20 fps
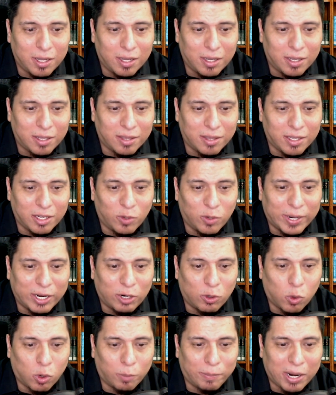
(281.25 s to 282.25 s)
The Great
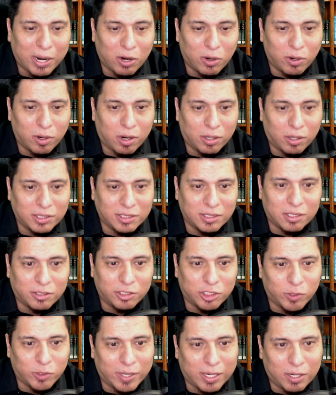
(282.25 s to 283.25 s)
Core Paradox is
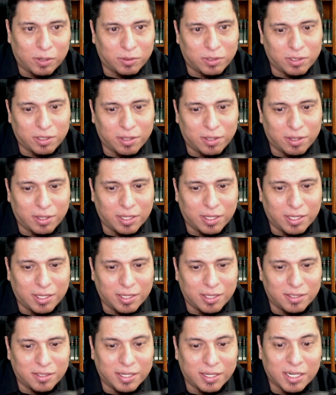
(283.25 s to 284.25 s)
also out.
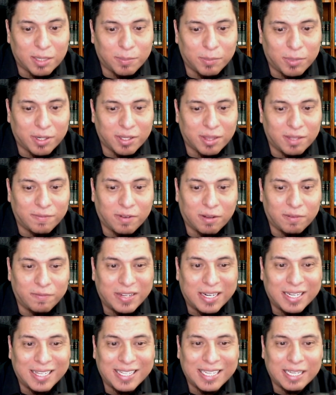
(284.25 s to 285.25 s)
The second book in the
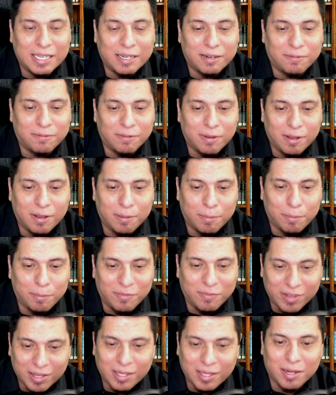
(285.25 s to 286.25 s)
Vaudevillian
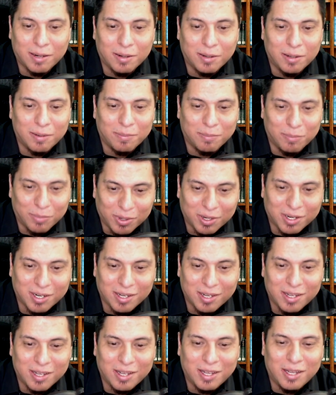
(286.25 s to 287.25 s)
Villain
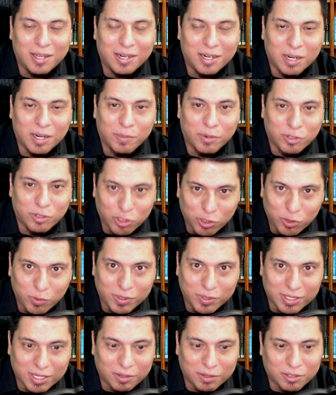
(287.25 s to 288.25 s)
book number two
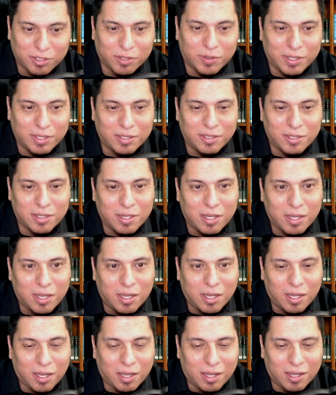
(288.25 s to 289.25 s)
is out series.
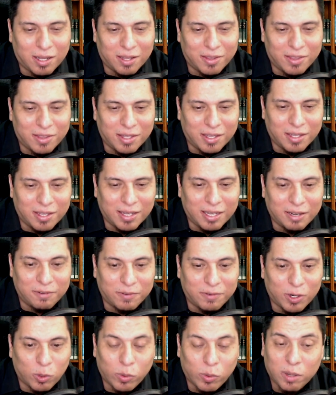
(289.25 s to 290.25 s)
Uh, the
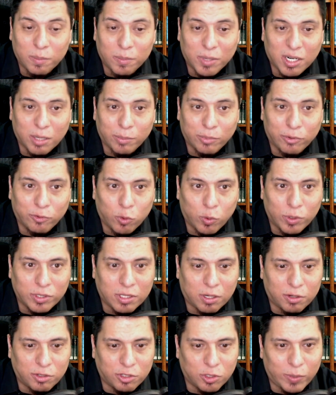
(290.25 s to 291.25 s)
Infinite Realm book number four is
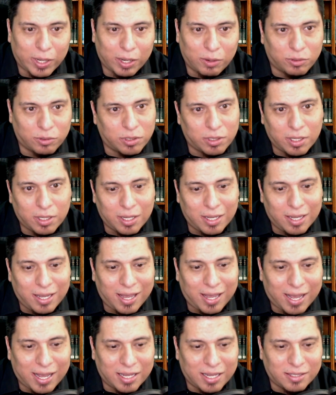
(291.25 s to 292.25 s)
also out,
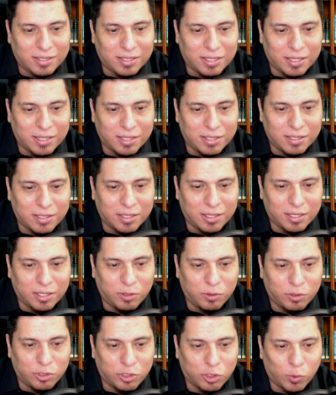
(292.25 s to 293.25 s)
as is the
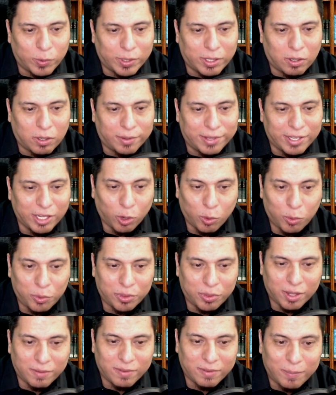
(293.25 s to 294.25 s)
new story called The
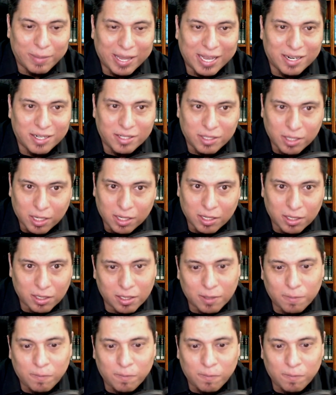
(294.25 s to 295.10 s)
Oath of a Mad Dog.